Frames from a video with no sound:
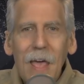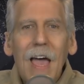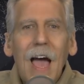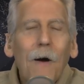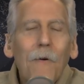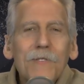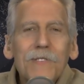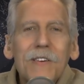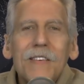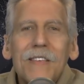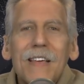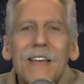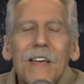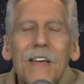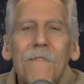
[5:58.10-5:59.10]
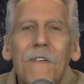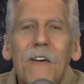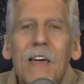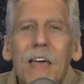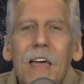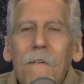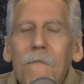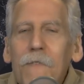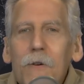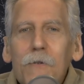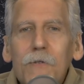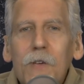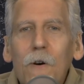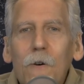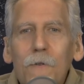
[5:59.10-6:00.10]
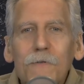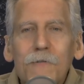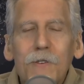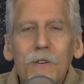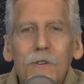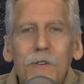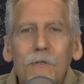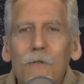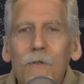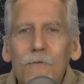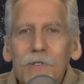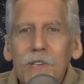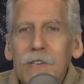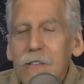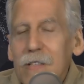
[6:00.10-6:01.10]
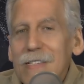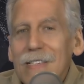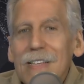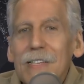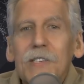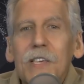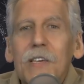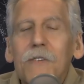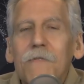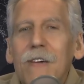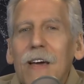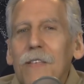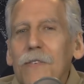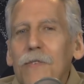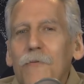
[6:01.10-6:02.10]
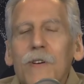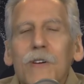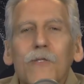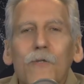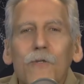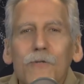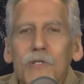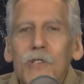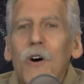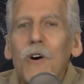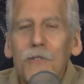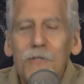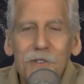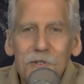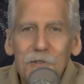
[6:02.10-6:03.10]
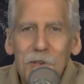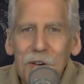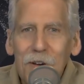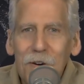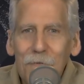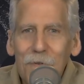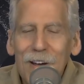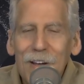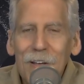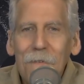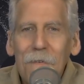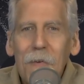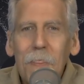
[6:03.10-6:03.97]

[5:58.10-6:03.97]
How would you, if you told your own, let's say you got a three-year-old daughter years ago, right?